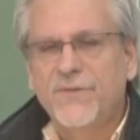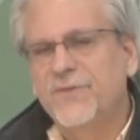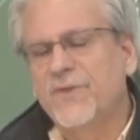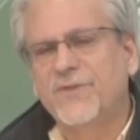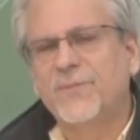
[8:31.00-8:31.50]

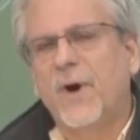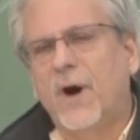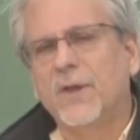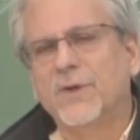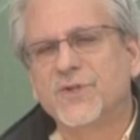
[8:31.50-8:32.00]
This is a
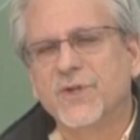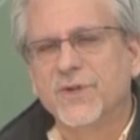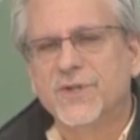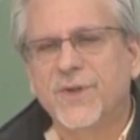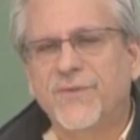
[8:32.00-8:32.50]
smaller
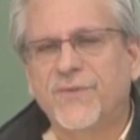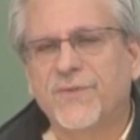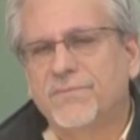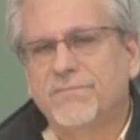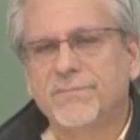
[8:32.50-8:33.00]
church.
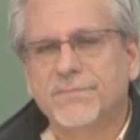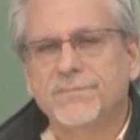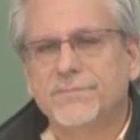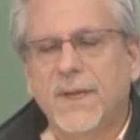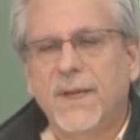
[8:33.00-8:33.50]
It's
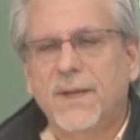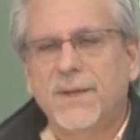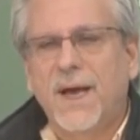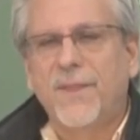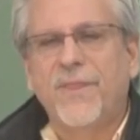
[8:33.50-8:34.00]

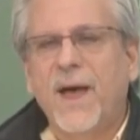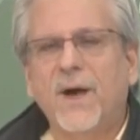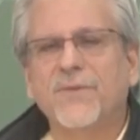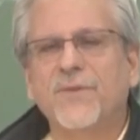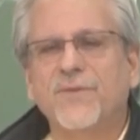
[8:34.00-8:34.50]
not
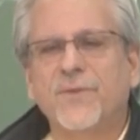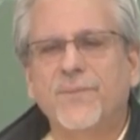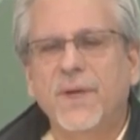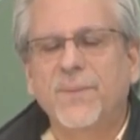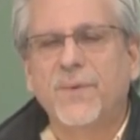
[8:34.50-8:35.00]
thousands
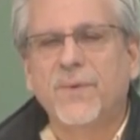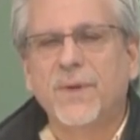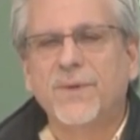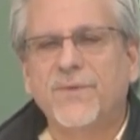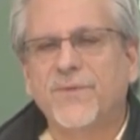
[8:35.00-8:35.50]
of
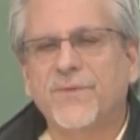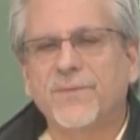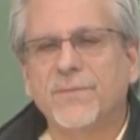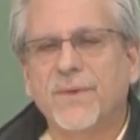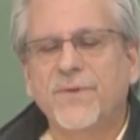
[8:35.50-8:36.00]
people,
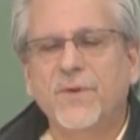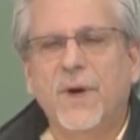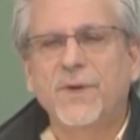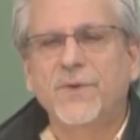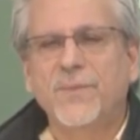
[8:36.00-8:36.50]
it's a
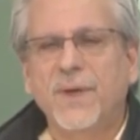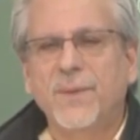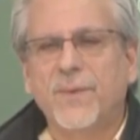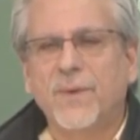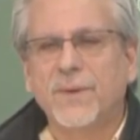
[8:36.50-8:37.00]
few hundred
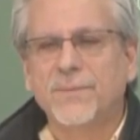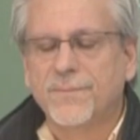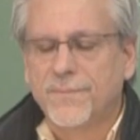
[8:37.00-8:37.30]
people.